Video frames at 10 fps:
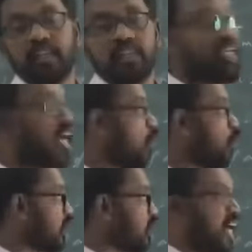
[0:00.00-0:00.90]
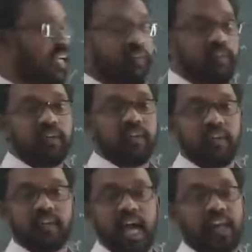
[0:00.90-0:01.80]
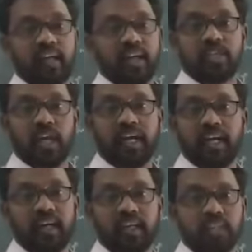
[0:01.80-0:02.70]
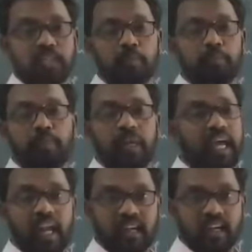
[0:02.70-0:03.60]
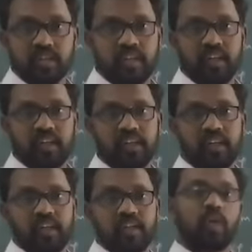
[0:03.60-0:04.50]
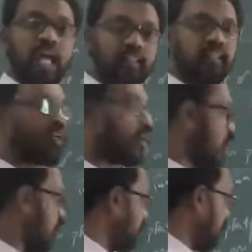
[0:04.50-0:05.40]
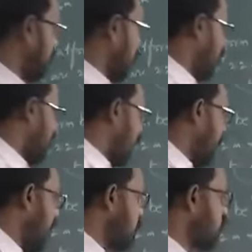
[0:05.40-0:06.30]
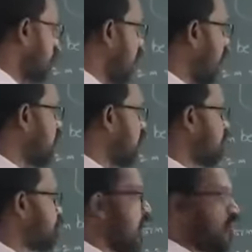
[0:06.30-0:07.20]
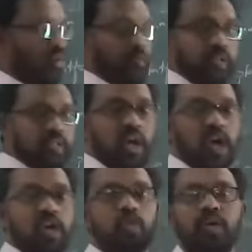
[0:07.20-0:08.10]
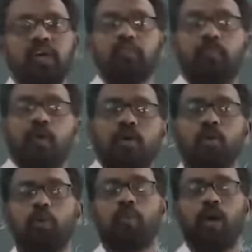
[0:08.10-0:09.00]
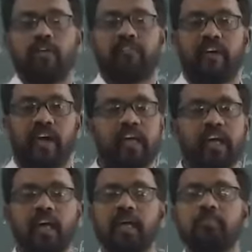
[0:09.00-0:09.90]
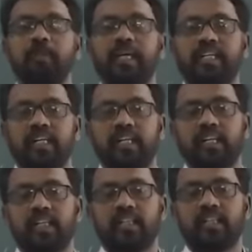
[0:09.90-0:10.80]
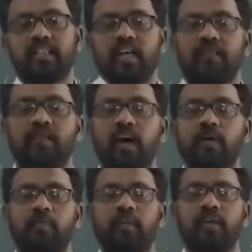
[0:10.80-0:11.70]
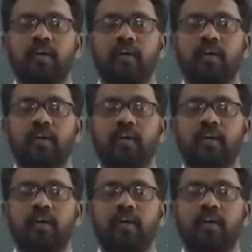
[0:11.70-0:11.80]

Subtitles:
See how the tiny calculation I done here, simple calculation here. So like that you have to be, and hence the height of the platform is 2.5 meters. The